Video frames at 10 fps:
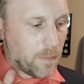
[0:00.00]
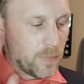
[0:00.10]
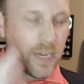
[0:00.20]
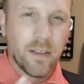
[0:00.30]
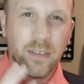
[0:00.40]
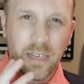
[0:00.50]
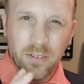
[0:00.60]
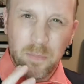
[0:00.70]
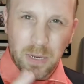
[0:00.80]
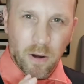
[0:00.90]
because it
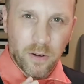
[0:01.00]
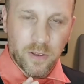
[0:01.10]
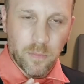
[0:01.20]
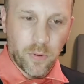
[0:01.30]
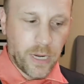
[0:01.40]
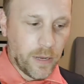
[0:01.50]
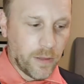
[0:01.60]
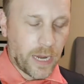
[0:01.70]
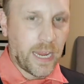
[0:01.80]
is a bit hard to breathe. I